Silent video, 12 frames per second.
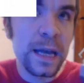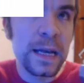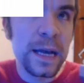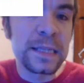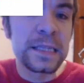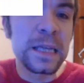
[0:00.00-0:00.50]

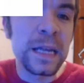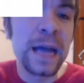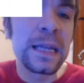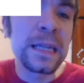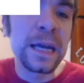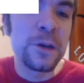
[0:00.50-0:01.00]
It's the
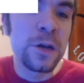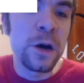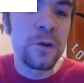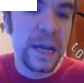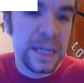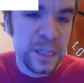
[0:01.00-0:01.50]
light letting you know
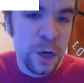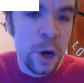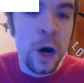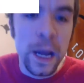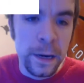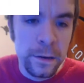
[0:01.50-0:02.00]
that it's
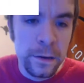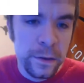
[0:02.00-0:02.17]
on.